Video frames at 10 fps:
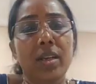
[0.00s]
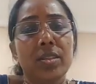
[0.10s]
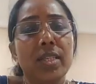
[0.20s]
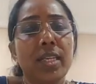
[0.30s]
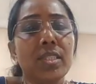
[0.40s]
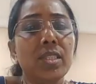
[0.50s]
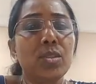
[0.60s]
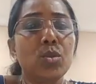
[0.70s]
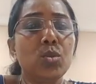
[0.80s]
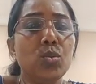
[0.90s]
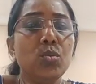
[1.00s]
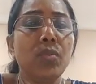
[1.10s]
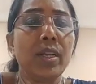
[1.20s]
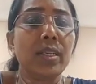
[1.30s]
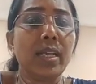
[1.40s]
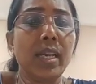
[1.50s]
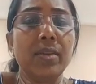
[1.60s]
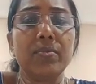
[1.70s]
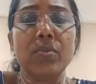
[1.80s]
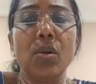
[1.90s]
Section
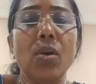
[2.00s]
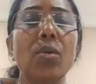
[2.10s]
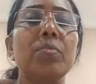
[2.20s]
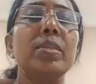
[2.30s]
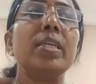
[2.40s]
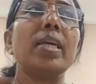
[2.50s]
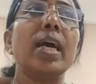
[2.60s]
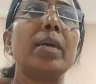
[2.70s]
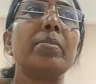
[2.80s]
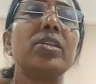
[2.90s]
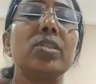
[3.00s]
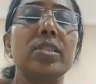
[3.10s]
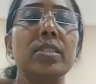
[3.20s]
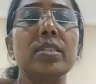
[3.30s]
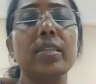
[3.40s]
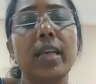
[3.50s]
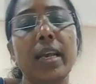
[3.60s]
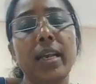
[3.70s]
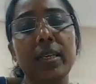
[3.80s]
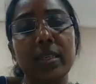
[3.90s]
2(1)(f) of the Arbitration
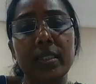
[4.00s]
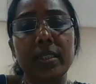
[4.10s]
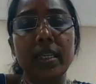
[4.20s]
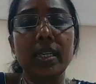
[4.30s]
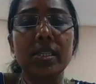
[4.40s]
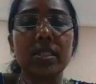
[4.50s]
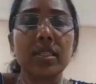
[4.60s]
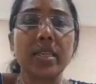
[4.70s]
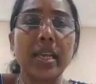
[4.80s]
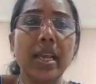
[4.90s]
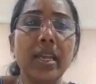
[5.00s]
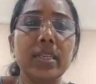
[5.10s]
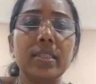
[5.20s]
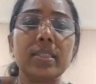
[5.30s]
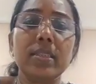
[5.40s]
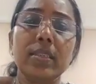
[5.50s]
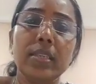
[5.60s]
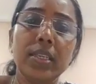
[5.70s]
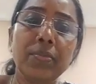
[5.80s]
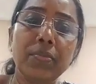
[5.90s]
and Conciliation Act
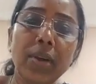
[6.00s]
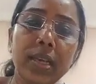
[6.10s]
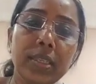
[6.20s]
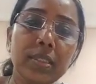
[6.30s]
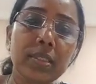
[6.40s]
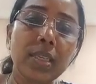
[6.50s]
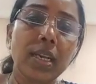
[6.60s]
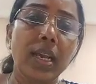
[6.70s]
defines